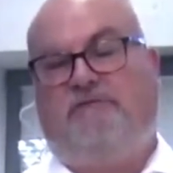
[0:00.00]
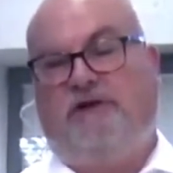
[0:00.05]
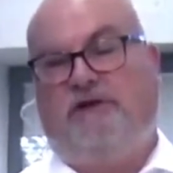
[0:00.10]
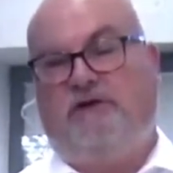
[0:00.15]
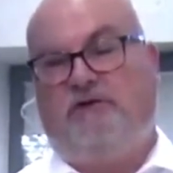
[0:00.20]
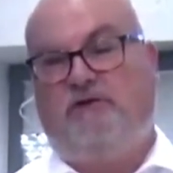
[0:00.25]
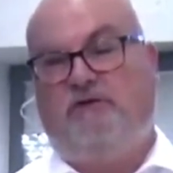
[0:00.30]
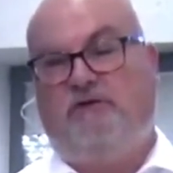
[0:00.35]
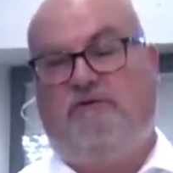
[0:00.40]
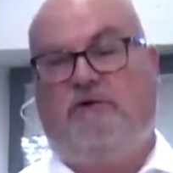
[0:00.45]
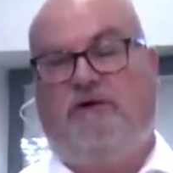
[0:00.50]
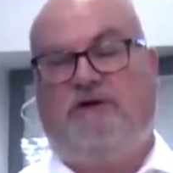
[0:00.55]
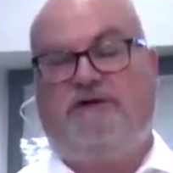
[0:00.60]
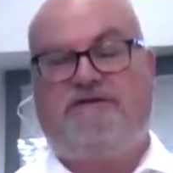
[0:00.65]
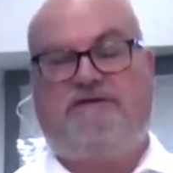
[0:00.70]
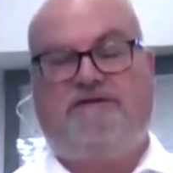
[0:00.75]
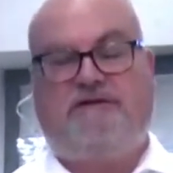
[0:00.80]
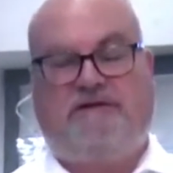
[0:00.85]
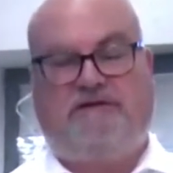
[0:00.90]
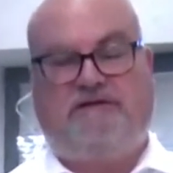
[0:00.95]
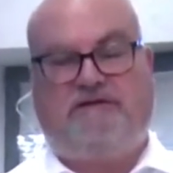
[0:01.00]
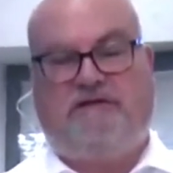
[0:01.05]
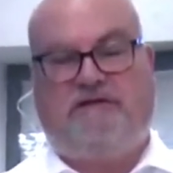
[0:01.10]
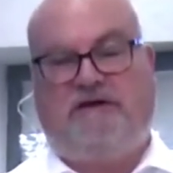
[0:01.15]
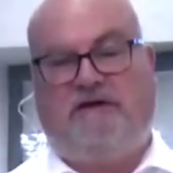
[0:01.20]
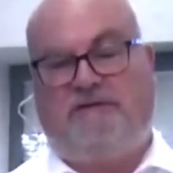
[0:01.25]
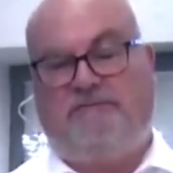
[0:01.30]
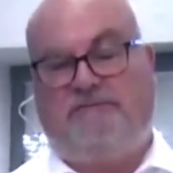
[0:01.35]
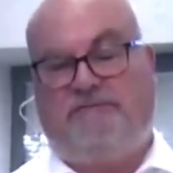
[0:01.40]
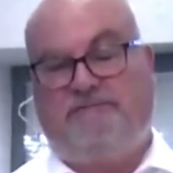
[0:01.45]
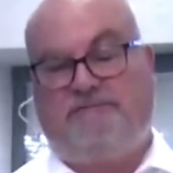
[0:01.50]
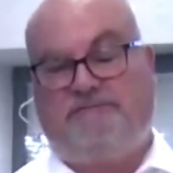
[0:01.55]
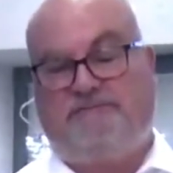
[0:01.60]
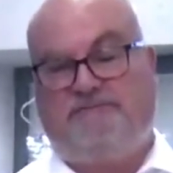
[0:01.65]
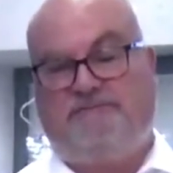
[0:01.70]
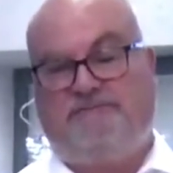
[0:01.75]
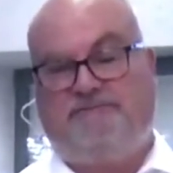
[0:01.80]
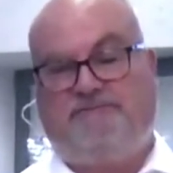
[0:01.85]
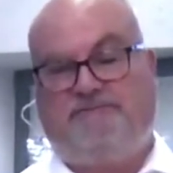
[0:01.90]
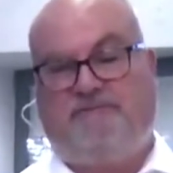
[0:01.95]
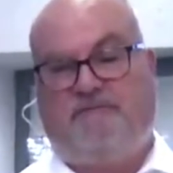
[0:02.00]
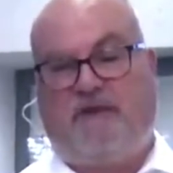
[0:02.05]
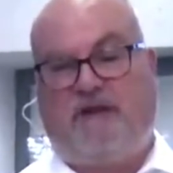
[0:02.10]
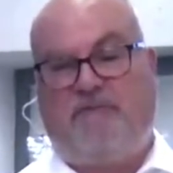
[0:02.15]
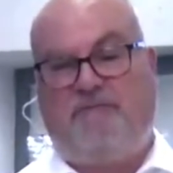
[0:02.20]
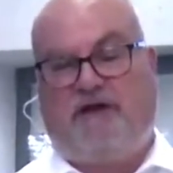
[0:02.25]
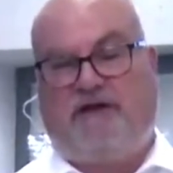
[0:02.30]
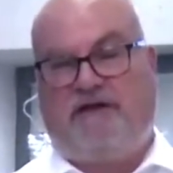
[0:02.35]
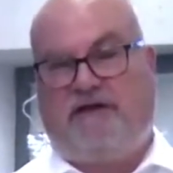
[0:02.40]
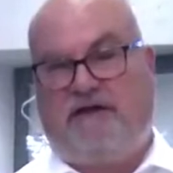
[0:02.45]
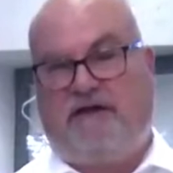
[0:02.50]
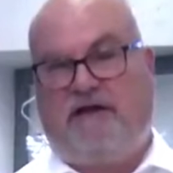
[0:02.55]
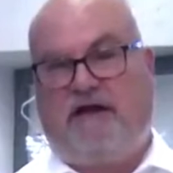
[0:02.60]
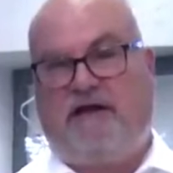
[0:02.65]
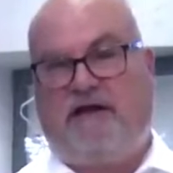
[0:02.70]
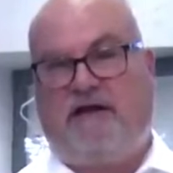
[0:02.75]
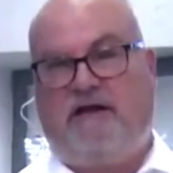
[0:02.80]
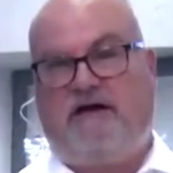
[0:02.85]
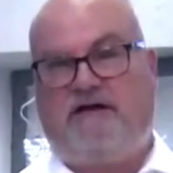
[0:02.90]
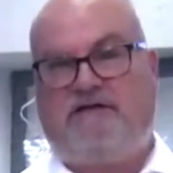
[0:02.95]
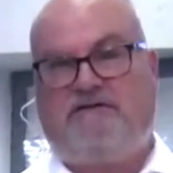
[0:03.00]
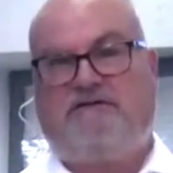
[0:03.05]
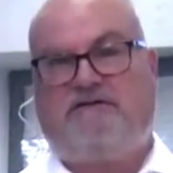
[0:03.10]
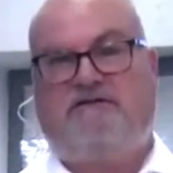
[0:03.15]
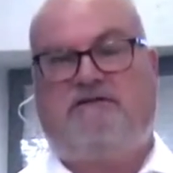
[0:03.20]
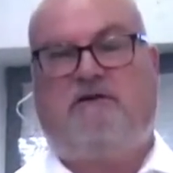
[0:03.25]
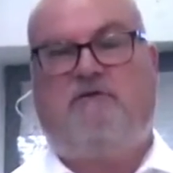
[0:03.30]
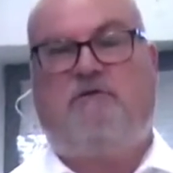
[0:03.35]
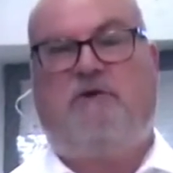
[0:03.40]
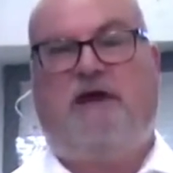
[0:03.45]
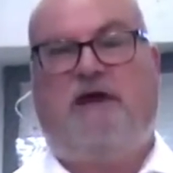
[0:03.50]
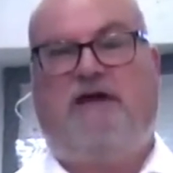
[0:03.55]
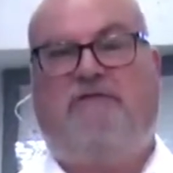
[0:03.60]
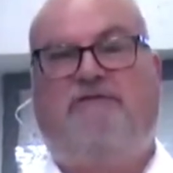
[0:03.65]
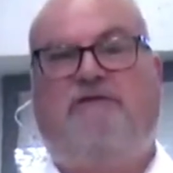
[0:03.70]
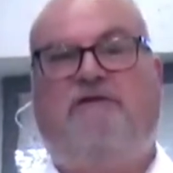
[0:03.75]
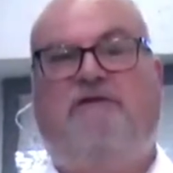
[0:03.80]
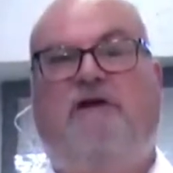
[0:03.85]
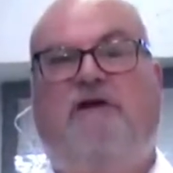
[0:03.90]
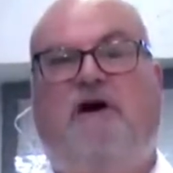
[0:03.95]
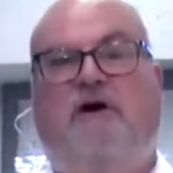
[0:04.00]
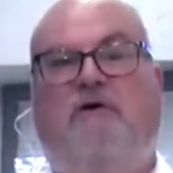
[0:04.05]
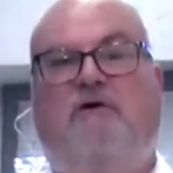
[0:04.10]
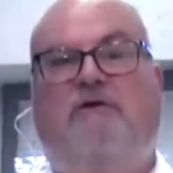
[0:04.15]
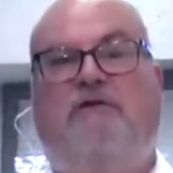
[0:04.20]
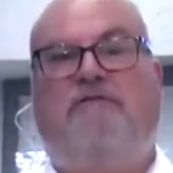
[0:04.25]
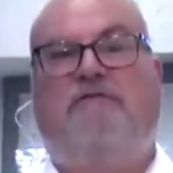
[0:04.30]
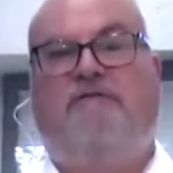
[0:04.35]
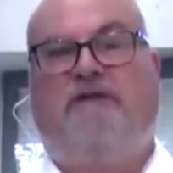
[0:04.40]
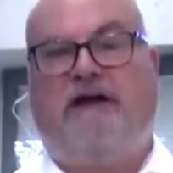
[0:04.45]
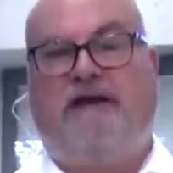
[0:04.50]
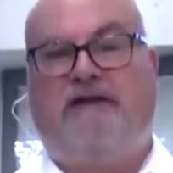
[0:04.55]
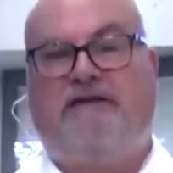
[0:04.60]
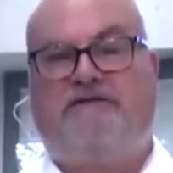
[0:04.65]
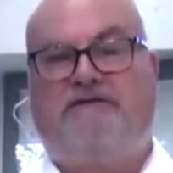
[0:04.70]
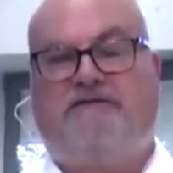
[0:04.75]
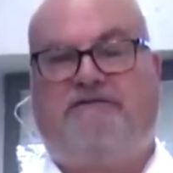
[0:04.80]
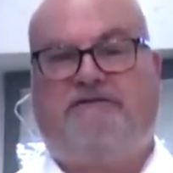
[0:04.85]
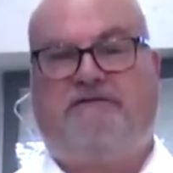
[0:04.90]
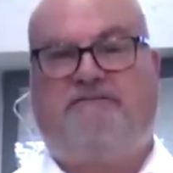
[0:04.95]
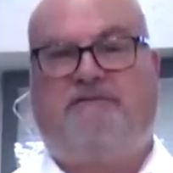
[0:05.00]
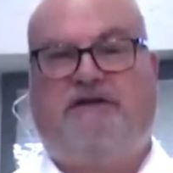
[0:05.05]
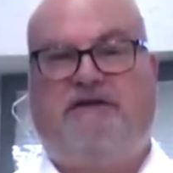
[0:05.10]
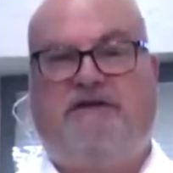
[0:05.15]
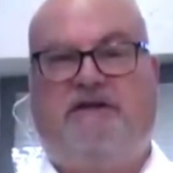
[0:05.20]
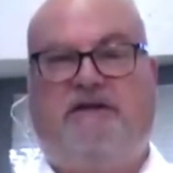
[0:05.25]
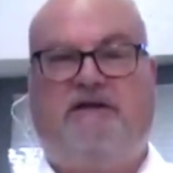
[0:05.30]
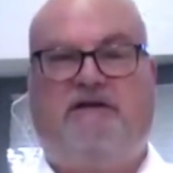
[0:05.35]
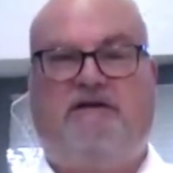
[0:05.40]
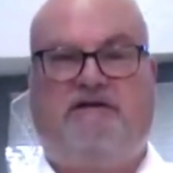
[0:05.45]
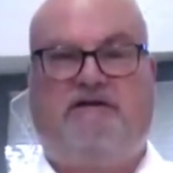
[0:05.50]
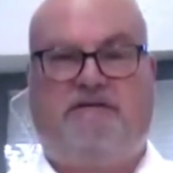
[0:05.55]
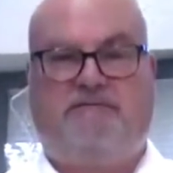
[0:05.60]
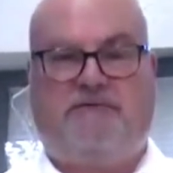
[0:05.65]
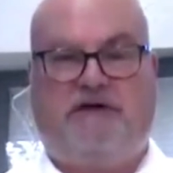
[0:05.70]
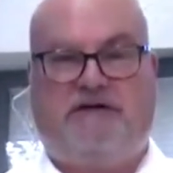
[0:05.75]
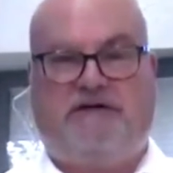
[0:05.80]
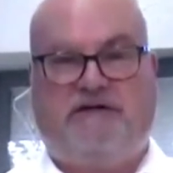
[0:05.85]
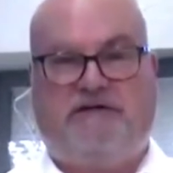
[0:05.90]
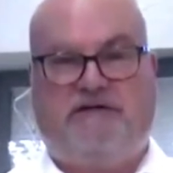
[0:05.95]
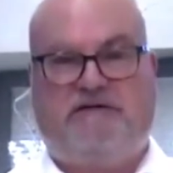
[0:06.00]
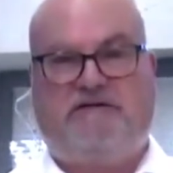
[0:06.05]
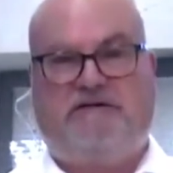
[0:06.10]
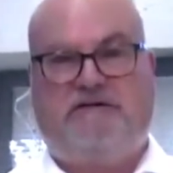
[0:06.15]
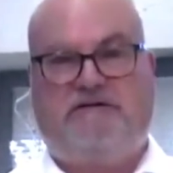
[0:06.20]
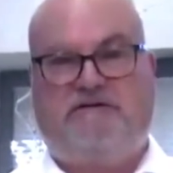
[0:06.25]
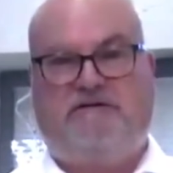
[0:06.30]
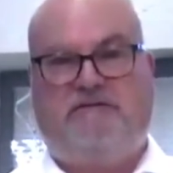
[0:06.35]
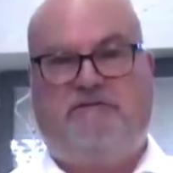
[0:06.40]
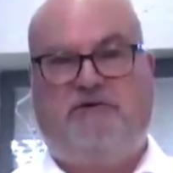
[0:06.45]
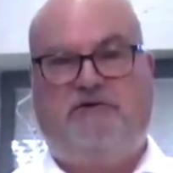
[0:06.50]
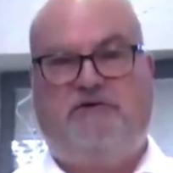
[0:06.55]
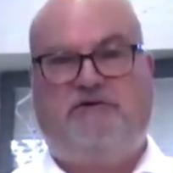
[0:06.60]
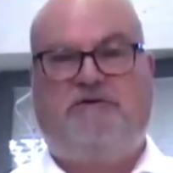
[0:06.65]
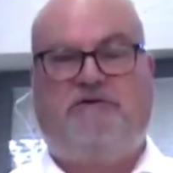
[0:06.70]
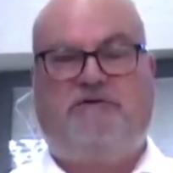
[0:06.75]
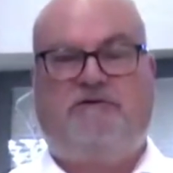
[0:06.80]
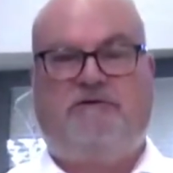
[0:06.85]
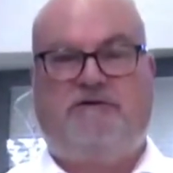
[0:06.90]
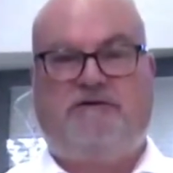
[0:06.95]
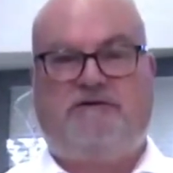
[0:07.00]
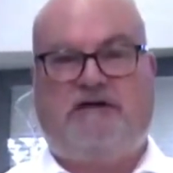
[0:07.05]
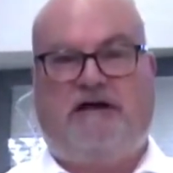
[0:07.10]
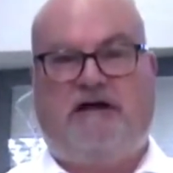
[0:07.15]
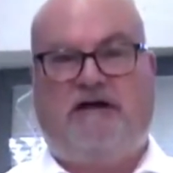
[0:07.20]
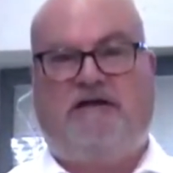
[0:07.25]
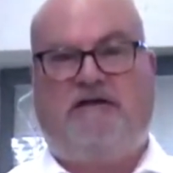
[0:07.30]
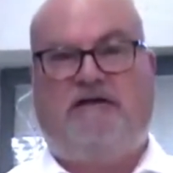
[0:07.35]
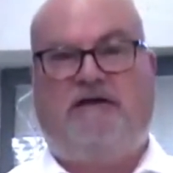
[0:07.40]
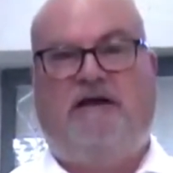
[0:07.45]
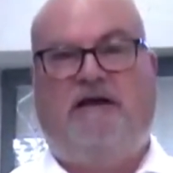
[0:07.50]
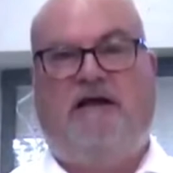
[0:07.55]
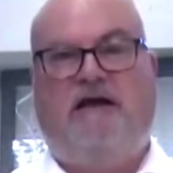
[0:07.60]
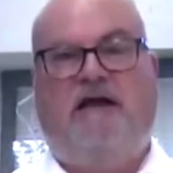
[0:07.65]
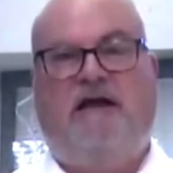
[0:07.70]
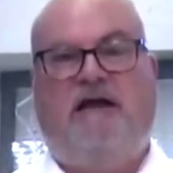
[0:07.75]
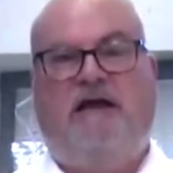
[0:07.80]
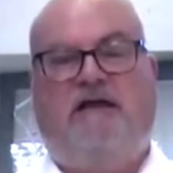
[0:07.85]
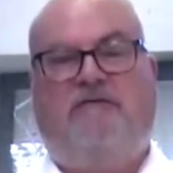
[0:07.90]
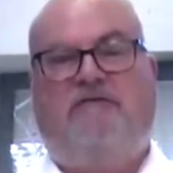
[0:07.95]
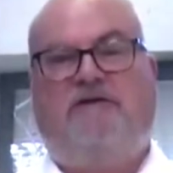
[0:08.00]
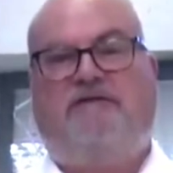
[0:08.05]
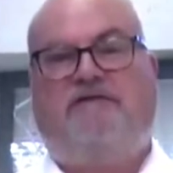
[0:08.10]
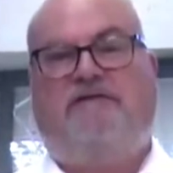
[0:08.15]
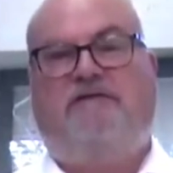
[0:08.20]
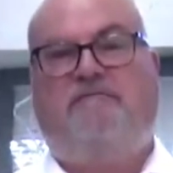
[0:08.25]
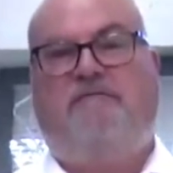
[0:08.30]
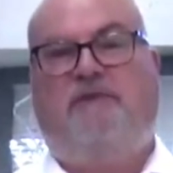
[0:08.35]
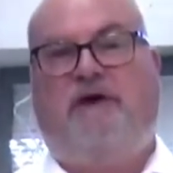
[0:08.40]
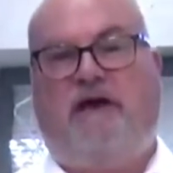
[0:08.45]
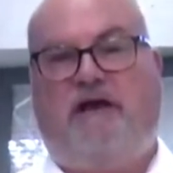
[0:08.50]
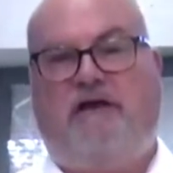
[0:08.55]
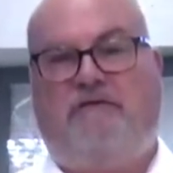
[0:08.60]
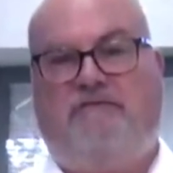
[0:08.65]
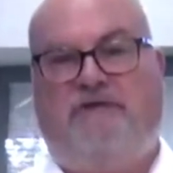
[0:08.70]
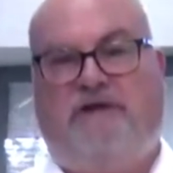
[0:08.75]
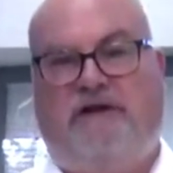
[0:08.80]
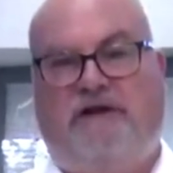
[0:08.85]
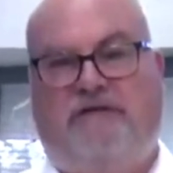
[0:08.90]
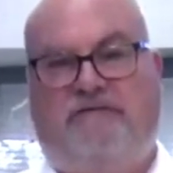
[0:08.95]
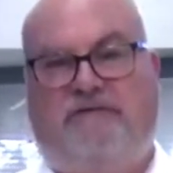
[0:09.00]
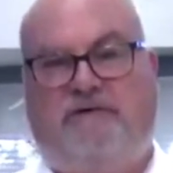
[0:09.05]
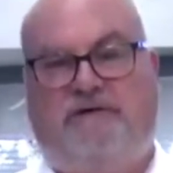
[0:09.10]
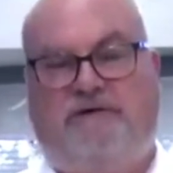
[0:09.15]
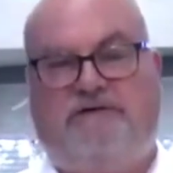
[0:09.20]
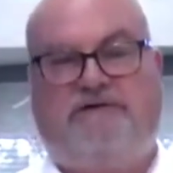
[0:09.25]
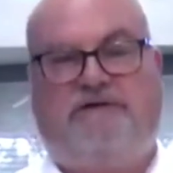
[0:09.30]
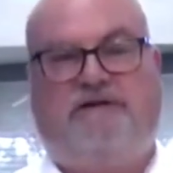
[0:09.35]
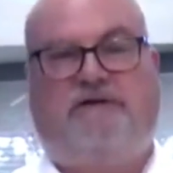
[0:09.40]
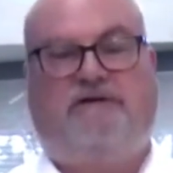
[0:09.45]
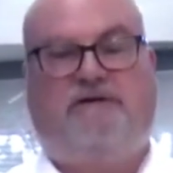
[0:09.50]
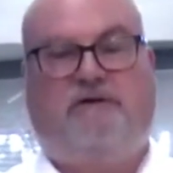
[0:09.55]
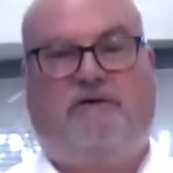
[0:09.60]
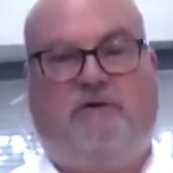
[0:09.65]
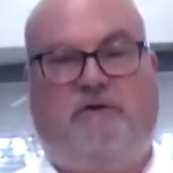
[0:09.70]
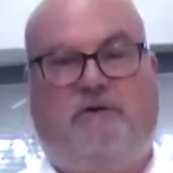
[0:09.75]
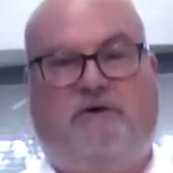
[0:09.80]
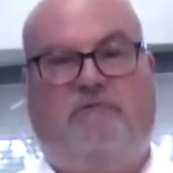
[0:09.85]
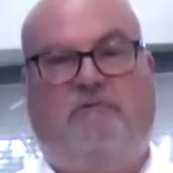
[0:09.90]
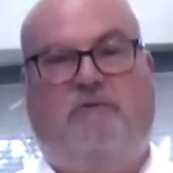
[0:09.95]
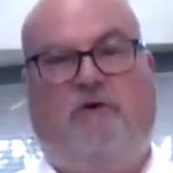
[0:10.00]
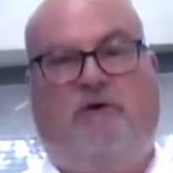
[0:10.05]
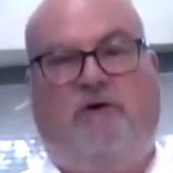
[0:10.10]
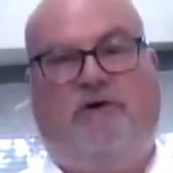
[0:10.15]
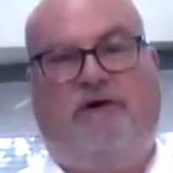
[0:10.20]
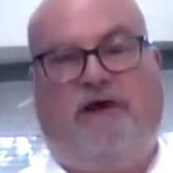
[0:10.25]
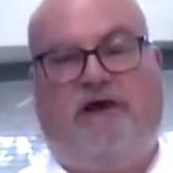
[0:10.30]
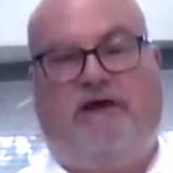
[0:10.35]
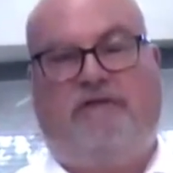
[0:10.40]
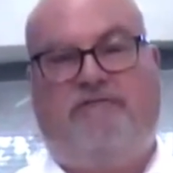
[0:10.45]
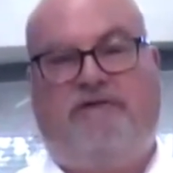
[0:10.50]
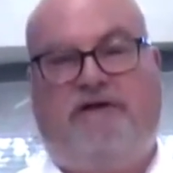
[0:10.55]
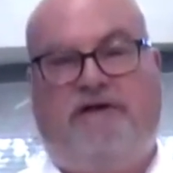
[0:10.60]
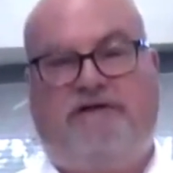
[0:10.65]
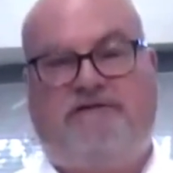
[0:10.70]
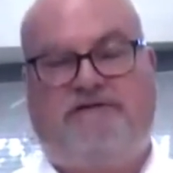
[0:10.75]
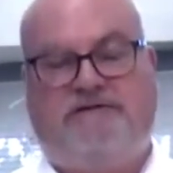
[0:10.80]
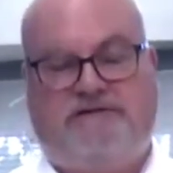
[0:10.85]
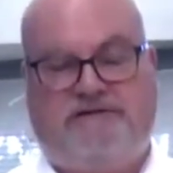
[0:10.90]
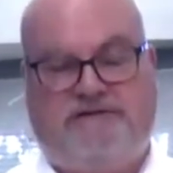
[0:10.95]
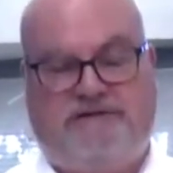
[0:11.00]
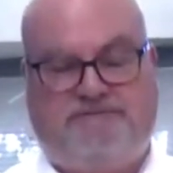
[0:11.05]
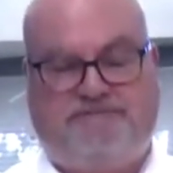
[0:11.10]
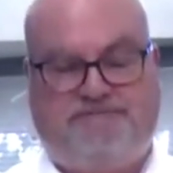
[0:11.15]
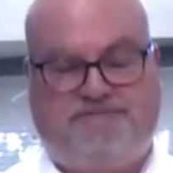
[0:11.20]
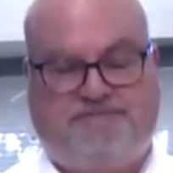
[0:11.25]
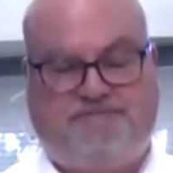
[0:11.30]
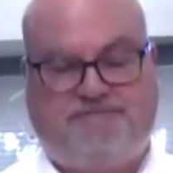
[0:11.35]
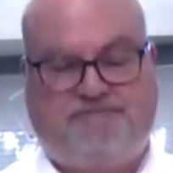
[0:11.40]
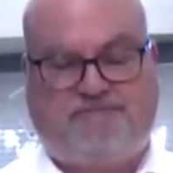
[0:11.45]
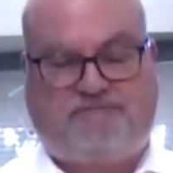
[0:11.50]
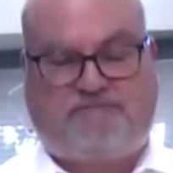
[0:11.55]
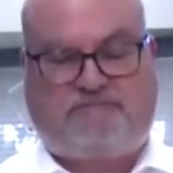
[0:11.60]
We do, for instance, particle analysis, so we have to know the fineness of the particle distribution to decide if it is an impeller filling, for instance, or more an air filling system.